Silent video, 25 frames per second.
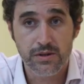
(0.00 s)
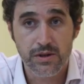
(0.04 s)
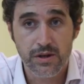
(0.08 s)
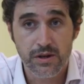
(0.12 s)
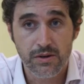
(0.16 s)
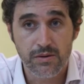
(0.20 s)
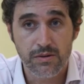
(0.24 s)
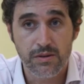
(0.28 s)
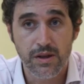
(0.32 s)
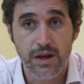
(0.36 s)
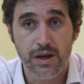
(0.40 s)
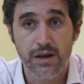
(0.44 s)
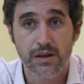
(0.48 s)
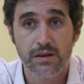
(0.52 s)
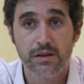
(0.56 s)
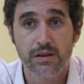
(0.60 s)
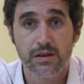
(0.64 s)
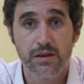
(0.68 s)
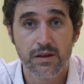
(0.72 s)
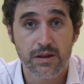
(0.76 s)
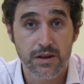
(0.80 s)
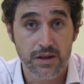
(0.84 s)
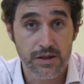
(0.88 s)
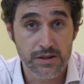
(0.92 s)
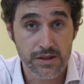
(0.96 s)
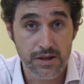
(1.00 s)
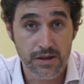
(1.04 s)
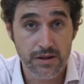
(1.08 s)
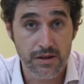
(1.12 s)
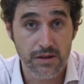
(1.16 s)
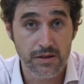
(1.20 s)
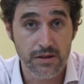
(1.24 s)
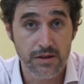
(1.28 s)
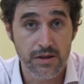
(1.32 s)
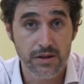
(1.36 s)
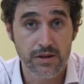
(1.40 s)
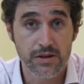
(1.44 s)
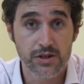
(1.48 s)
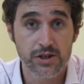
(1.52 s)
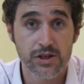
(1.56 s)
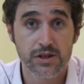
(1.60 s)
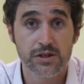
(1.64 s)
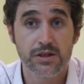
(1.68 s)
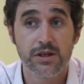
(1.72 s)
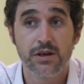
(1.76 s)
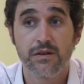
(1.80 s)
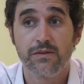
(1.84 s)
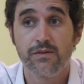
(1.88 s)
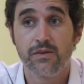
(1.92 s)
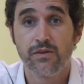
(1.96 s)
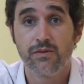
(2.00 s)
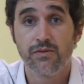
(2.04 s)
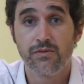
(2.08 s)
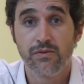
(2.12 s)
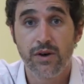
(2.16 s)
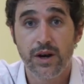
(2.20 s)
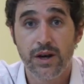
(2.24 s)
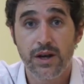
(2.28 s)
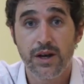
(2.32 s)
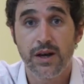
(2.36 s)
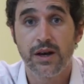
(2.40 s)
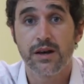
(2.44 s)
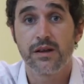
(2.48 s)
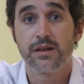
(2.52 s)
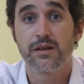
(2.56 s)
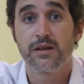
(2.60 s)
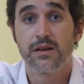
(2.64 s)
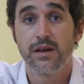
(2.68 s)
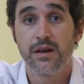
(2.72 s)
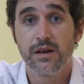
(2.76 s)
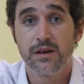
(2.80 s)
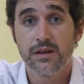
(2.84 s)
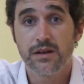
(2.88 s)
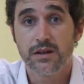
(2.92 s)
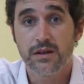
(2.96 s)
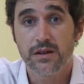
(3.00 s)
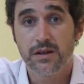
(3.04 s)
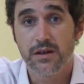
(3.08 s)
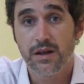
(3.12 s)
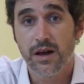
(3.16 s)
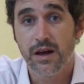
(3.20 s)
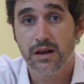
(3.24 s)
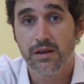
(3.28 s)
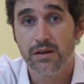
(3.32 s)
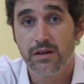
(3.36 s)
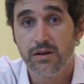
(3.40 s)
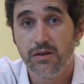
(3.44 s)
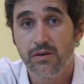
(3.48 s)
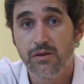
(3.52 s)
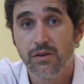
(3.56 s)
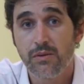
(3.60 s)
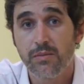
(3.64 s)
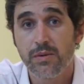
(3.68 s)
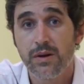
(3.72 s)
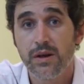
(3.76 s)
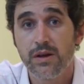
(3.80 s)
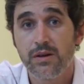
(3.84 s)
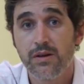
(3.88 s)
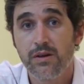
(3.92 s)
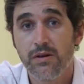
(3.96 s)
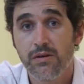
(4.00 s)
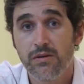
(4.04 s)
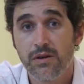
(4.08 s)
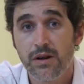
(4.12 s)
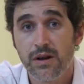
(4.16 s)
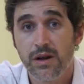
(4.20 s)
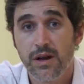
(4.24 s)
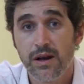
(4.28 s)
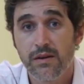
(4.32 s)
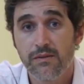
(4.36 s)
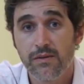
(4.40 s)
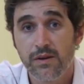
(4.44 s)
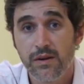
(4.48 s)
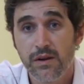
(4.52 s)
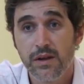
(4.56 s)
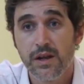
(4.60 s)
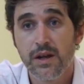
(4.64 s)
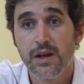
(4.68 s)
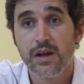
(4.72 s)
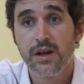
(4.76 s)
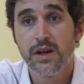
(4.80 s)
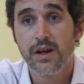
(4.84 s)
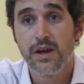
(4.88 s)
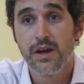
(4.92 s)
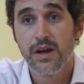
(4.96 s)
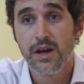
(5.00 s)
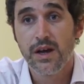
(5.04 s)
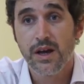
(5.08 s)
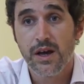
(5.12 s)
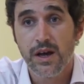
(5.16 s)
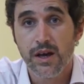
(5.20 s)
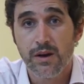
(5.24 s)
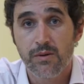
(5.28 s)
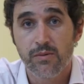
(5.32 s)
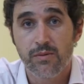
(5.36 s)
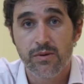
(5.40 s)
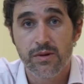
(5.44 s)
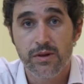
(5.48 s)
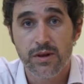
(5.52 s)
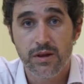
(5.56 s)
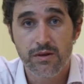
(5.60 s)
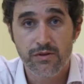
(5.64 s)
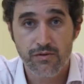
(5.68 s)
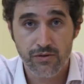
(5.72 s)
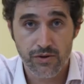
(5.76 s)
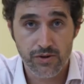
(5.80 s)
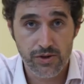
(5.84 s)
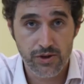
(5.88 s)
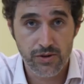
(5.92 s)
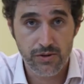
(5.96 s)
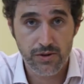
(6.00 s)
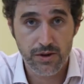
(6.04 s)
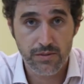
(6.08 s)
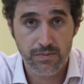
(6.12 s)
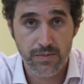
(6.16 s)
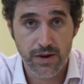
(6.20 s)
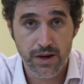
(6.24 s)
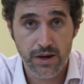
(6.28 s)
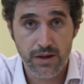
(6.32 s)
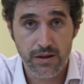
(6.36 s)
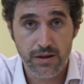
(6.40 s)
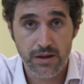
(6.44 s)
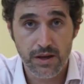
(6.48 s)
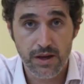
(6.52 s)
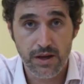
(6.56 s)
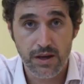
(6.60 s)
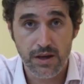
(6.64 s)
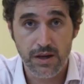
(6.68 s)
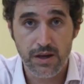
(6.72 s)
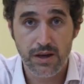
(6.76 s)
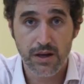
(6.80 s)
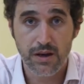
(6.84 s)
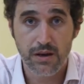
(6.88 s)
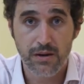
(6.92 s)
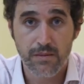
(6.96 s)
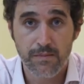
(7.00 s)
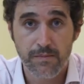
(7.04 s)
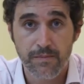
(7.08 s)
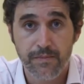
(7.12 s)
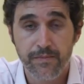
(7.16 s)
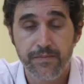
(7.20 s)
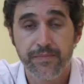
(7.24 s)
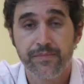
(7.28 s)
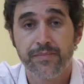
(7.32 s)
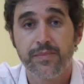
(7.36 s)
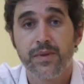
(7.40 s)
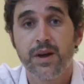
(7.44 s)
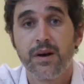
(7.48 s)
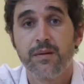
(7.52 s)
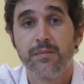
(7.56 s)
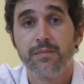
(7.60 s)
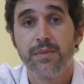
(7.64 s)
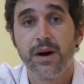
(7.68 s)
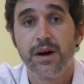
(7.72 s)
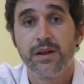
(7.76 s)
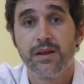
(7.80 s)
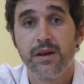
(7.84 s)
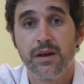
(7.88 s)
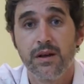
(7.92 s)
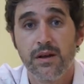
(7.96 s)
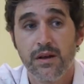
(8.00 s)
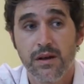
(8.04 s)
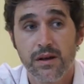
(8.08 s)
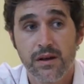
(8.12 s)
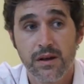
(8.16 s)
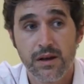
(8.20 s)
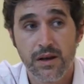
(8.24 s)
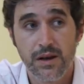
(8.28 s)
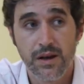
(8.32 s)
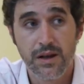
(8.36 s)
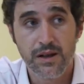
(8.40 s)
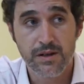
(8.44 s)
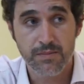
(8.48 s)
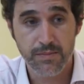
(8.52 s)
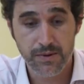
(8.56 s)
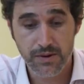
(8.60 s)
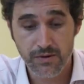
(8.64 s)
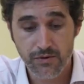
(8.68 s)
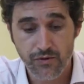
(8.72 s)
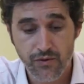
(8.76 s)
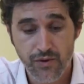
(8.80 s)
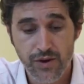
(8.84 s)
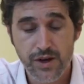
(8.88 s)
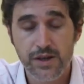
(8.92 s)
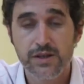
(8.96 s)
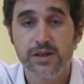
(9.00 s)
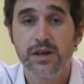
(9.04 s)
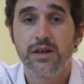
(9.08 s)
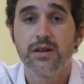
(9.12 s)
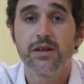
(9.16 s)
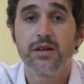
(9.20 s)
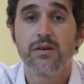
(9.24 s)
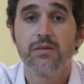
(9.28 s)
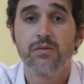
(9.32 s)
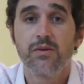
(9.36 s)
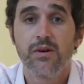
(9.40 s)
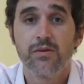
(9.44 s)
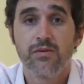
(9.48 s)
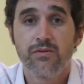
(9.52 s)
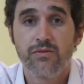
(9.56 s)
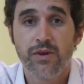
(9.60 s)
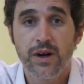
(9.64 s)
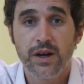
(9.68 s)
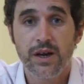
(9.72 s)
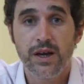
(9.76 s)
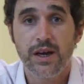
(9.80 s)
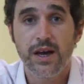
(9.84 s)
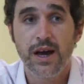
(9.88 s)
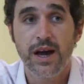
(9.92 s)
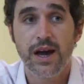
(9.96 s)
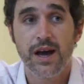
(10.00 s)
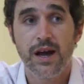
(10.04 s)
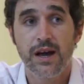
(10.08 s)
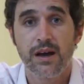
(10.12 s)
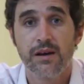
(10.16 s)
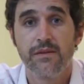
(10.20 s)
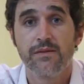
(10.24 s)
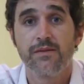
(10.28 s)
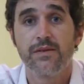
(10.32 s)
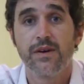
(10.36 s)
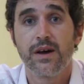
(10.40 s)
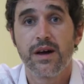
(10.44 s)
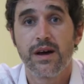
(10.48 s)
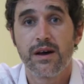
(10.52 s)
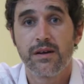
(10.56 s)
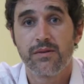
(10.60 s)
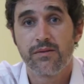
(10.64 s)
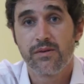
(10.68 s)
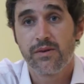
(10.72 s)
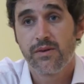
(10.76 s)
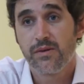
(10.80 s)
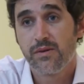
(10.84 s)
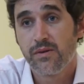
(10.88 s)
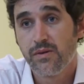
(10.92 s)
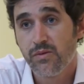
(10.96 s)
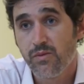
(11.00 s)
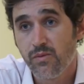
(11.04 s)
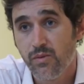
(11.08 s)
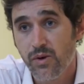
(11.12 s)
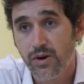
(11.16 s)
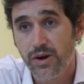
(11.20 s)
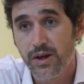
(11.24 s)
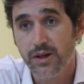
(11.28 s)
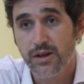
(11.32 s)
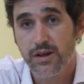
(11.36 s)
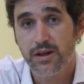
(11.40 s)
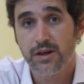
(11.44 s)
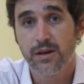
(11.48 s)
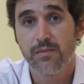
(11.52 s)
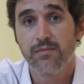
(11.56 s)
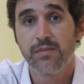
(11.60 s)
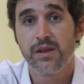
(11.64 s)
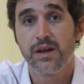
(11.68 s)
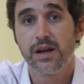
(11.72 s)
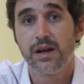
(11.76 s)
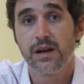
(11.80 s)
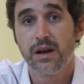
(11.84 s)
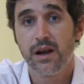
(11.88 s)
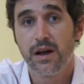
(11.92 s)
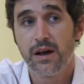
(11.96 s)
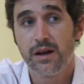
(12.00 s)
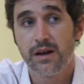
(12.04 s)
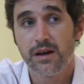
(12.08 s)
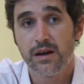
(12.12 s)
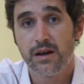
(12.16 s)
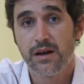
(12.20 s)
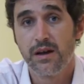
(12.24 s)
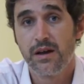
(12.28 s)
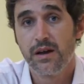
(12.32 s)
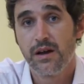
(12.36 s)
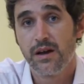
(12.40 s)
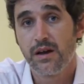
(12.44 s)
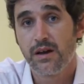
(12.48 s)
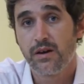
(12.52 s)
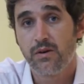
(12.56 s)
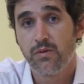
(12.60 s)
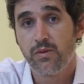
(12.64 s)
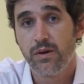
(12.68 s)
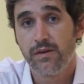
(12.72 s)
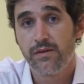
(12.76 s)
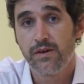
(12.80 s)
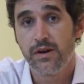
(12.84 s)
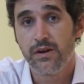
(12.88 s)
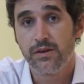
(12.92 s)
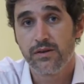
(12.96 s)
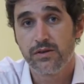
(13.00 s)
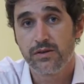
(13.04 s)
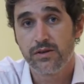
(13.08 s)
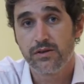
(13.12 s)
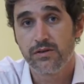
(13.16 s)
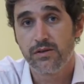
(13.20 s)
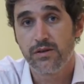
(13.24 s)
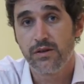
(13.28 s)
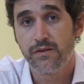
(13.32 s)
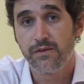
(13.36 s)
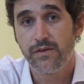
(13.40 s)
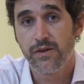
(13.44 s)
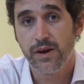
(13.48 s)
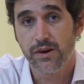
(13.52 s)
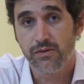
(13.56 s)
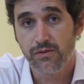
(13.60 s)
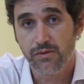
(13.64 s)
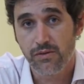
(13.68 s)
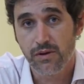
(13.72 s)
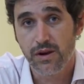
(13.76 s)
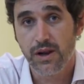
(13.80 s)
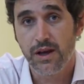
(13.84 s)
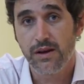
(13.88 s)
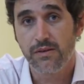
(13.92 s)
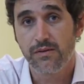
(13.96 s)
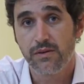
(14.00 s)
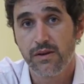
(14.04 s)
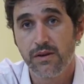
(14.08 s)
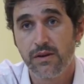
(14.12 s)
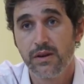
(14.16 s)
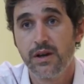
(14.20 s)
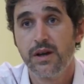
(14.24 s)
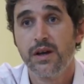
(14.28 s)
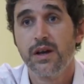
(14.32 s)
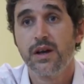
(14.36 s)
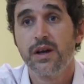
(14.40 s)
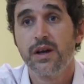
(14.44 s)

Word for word: to know that the Citizens Initiative already exists at the European Union level. It was introduced by the, um, by the Lisbon Treaty, so we already have at what is something like equivalent to the federal level